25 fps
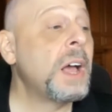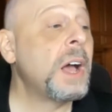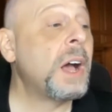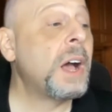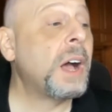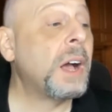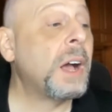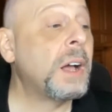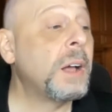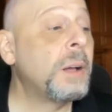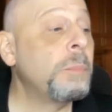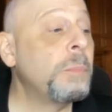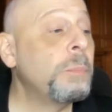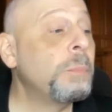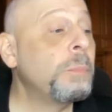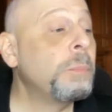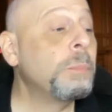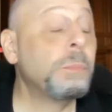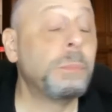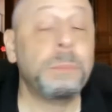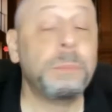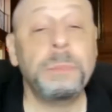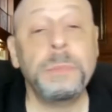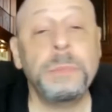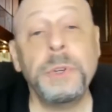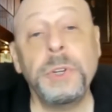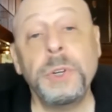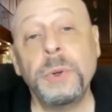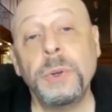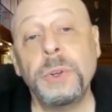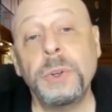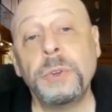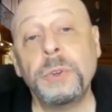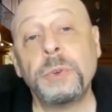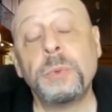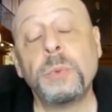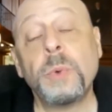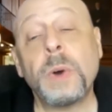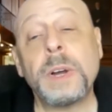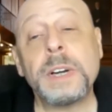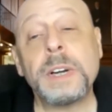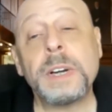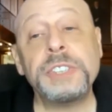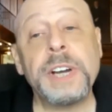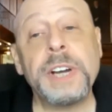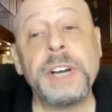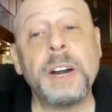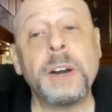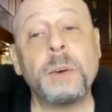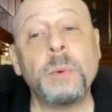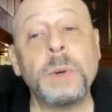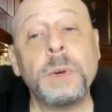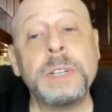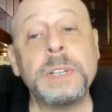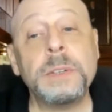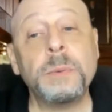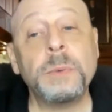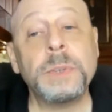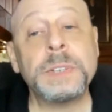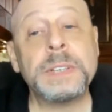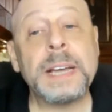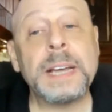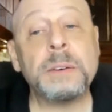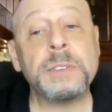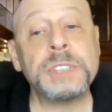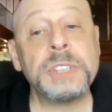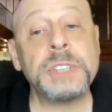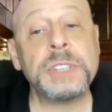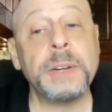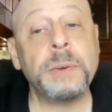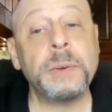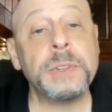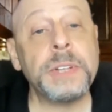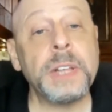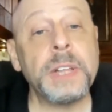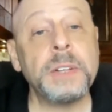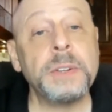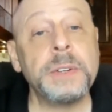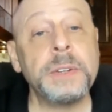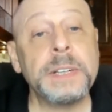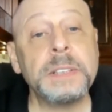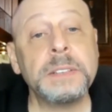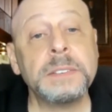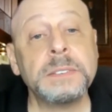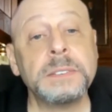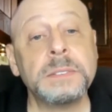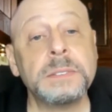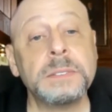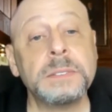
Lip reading: You want to share what that was like with Yellowdig?